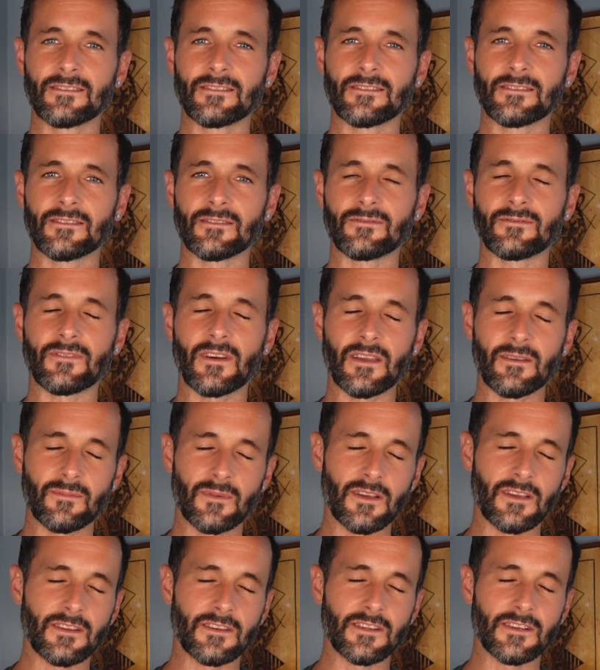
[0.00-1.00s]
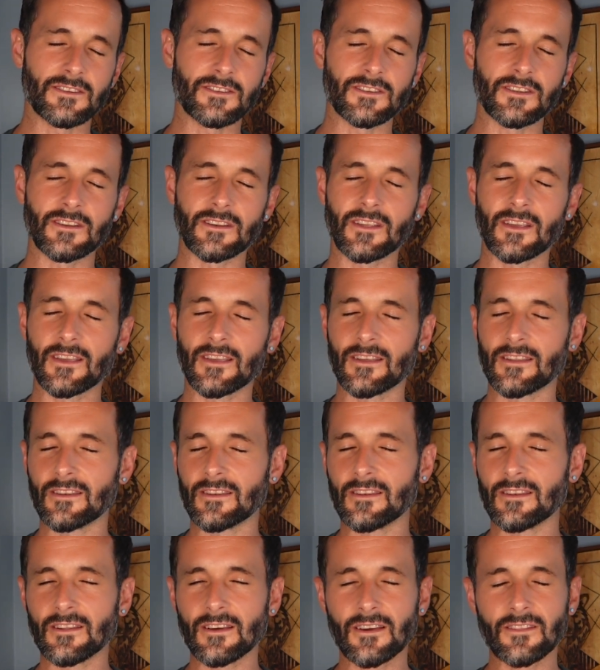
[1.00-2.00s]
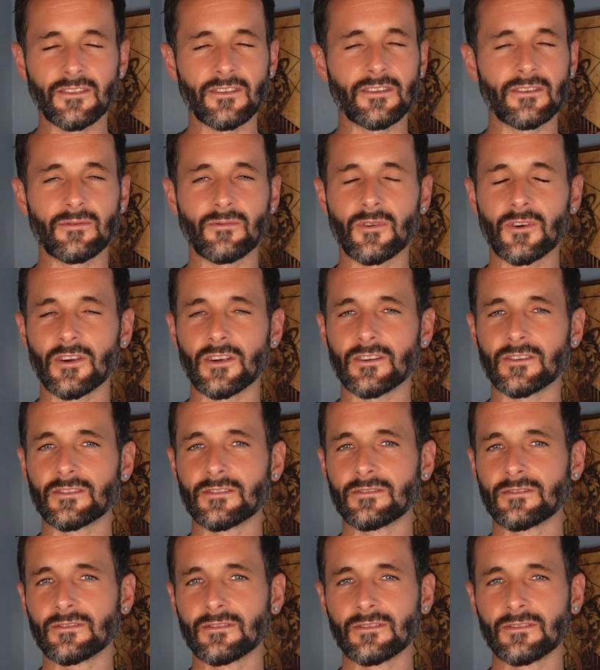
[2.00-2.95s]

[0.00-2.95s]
to fight my addiction, and nothing worked.